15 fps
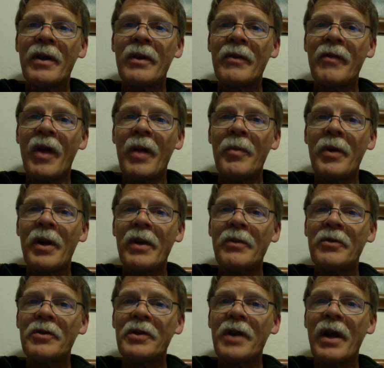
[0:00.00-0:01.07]
develop an
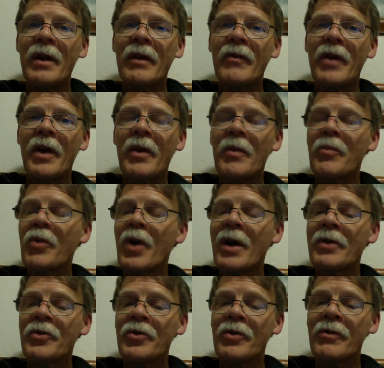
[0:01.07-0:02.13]
understanding of how the
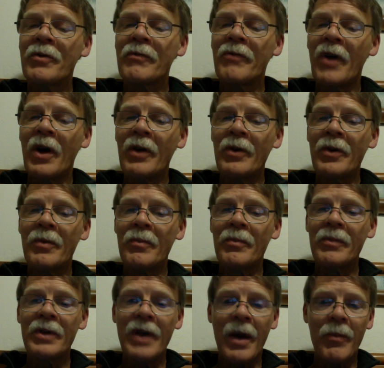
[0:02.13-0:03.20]
pressure, volume,
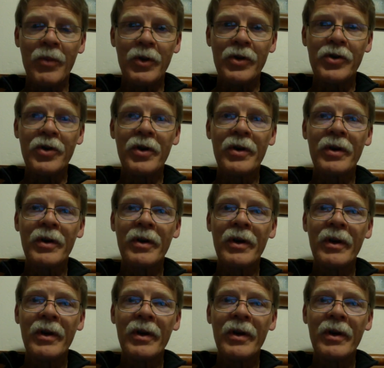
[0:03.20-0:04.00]
temperature,